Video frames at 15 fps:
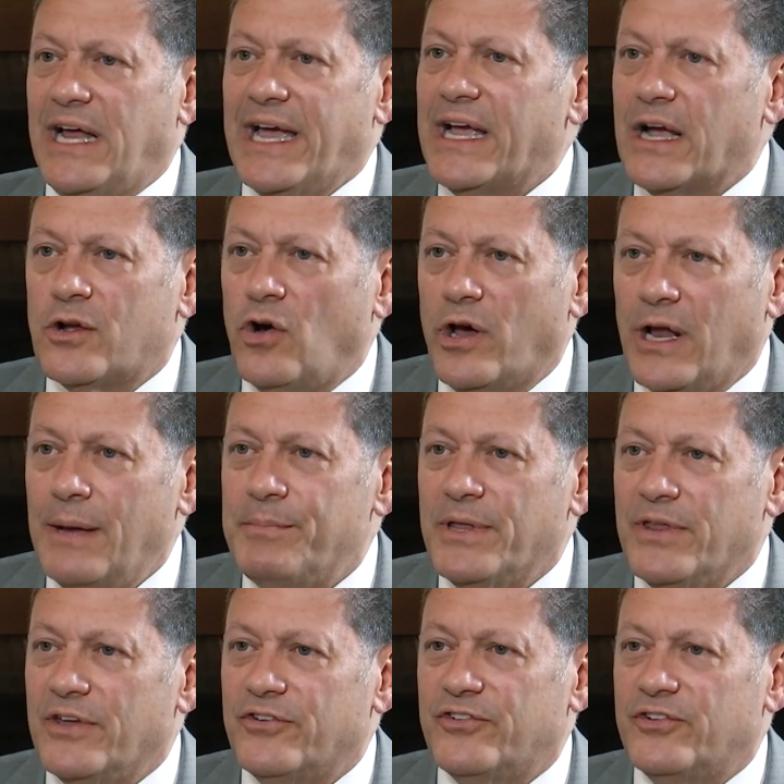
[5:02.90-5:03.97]
I got caught up in
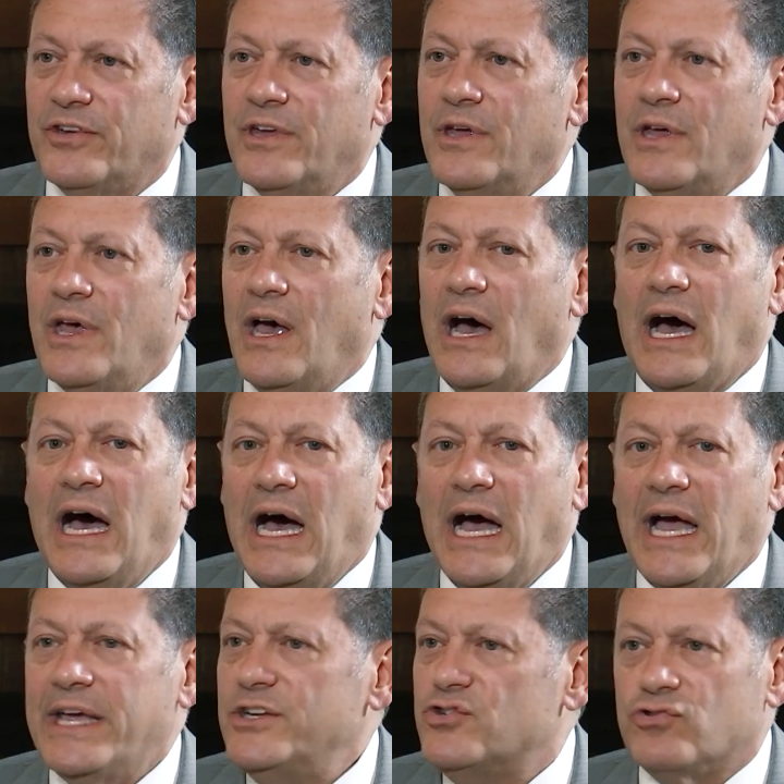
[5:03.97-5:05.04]
this.
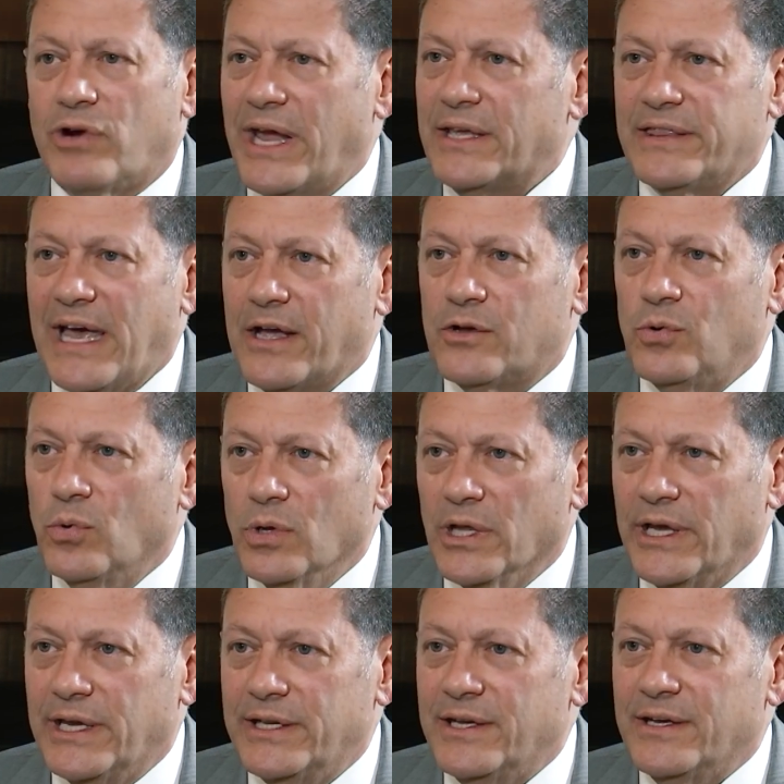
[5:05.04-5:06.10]
I drank that
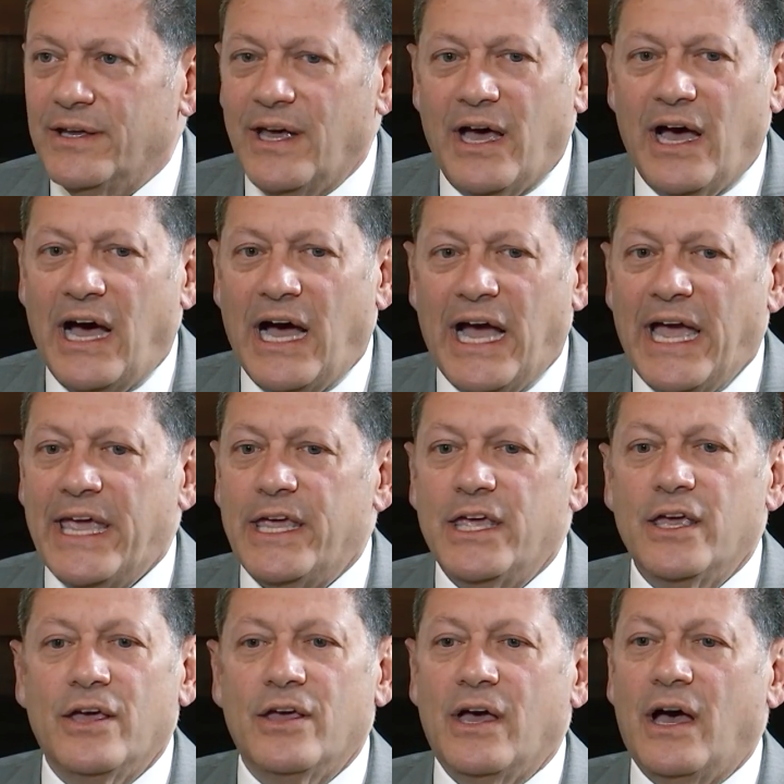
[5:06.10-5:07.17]
Kool-Aid.
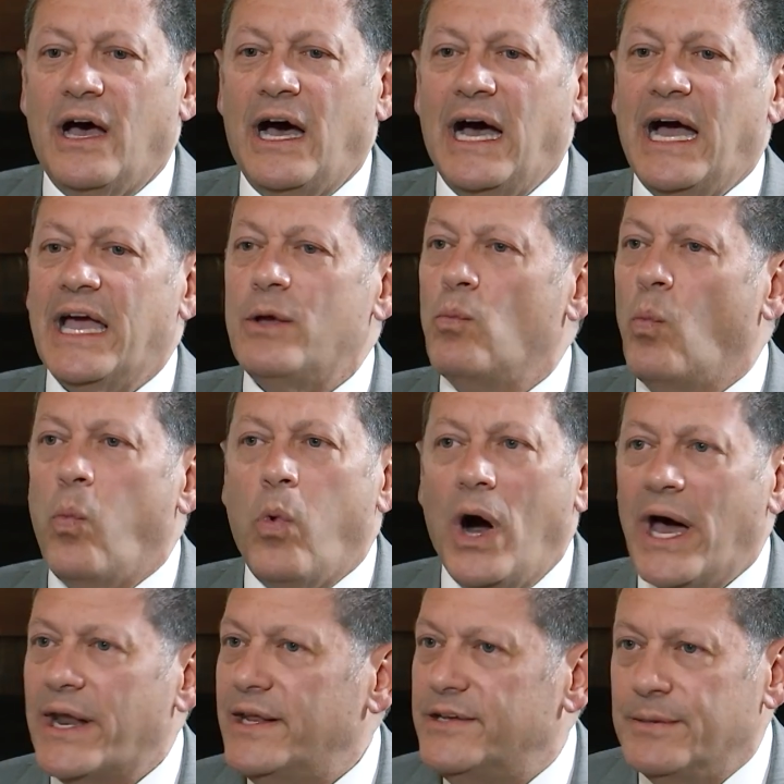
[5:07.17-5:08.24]
I, I
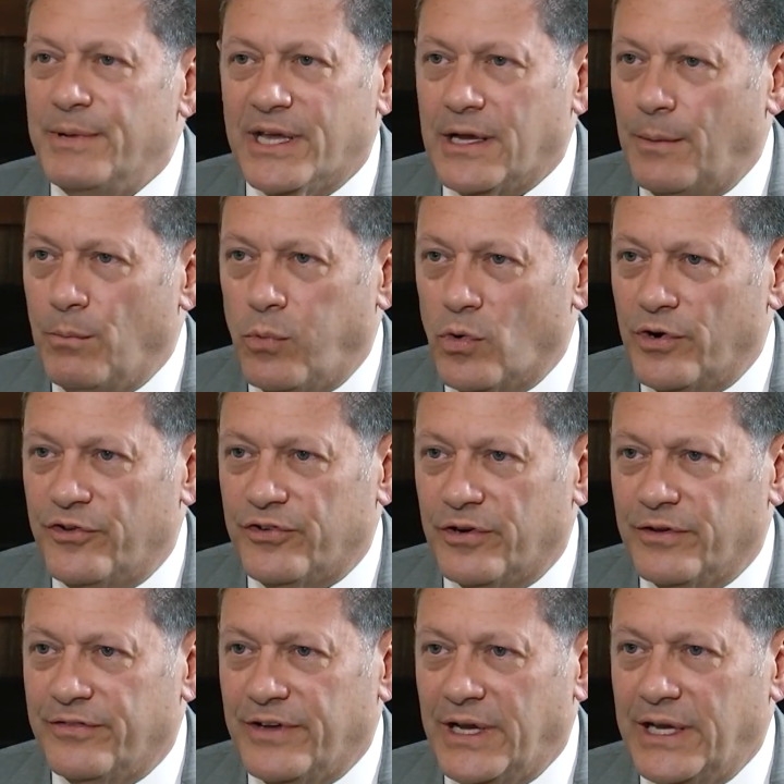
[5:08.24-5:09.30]
wanted to become board
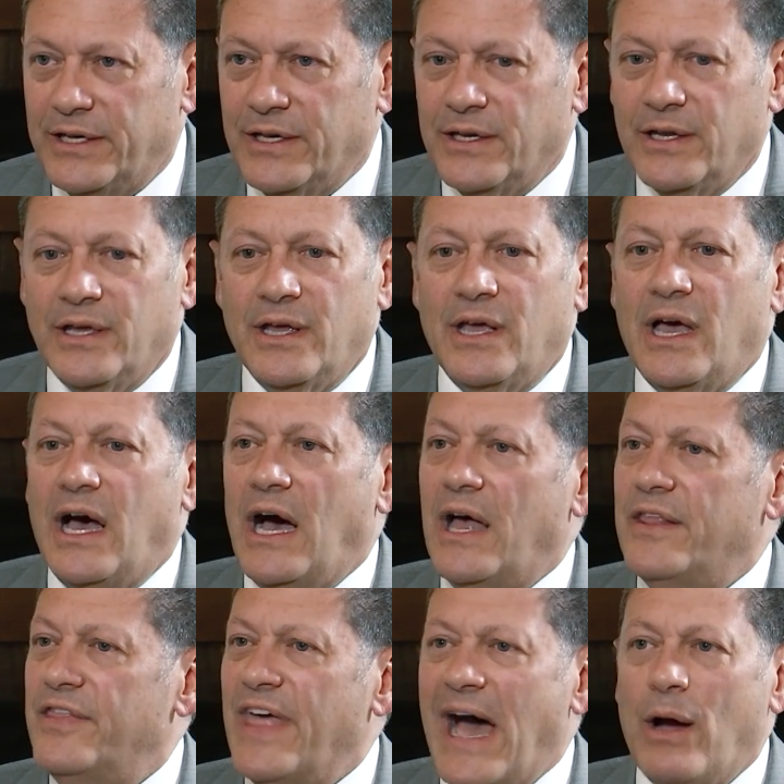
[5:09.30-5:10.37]
certified.
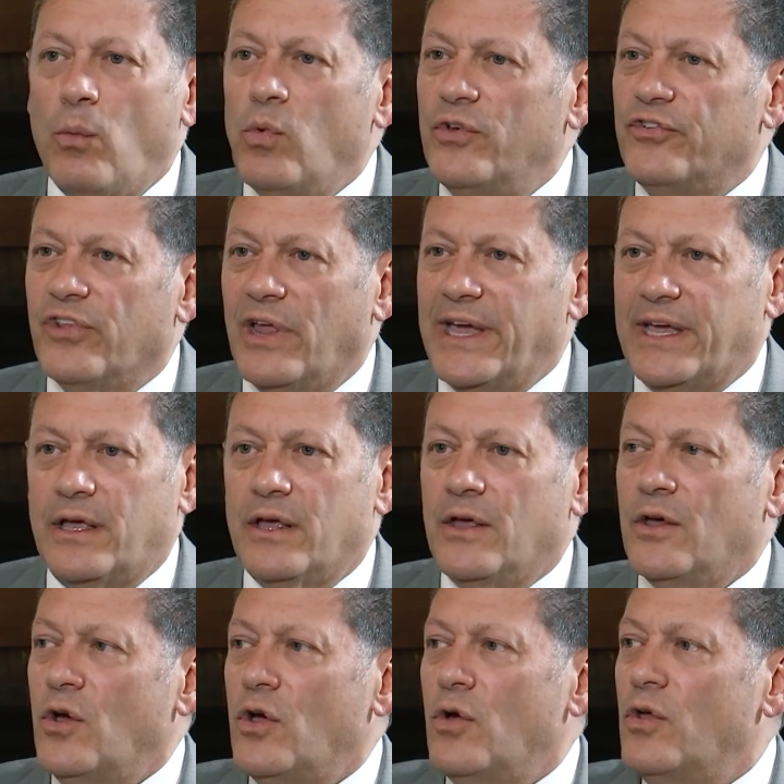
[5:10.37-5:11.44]
That was like,
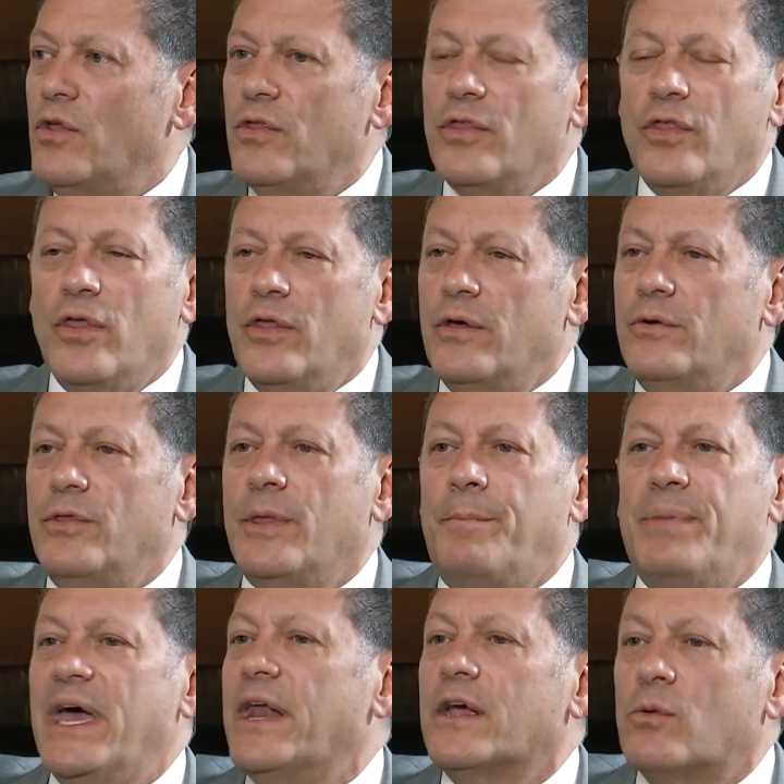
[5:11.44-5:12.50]
the
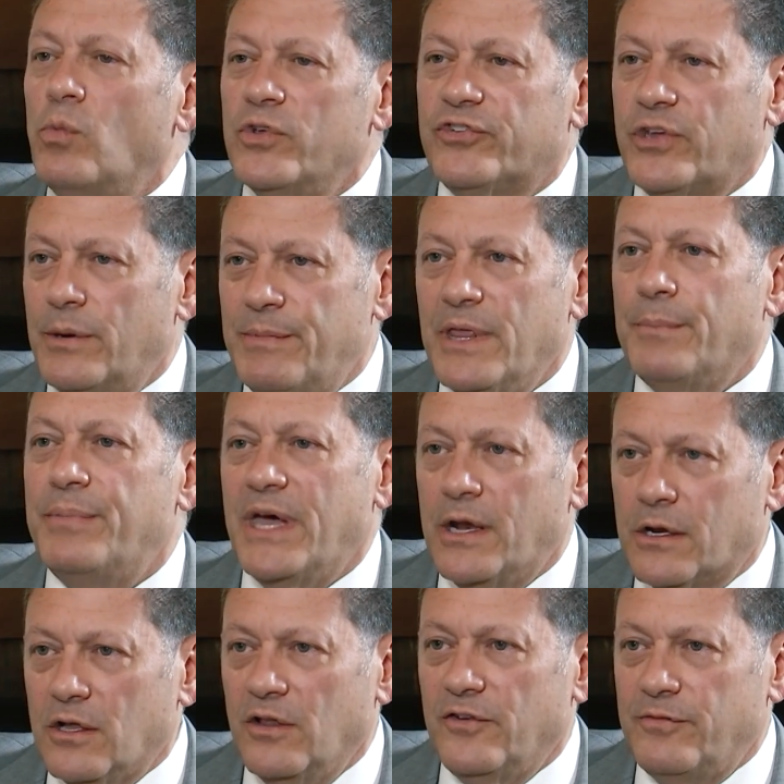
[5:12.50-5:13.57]
pinnacle was going to be the
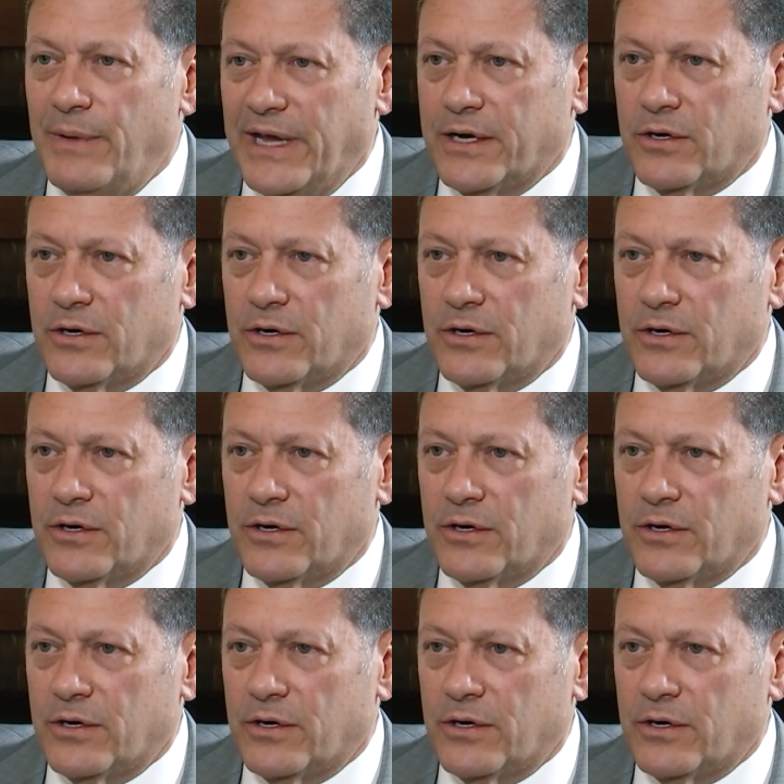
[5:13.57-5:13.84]
pinnacle of my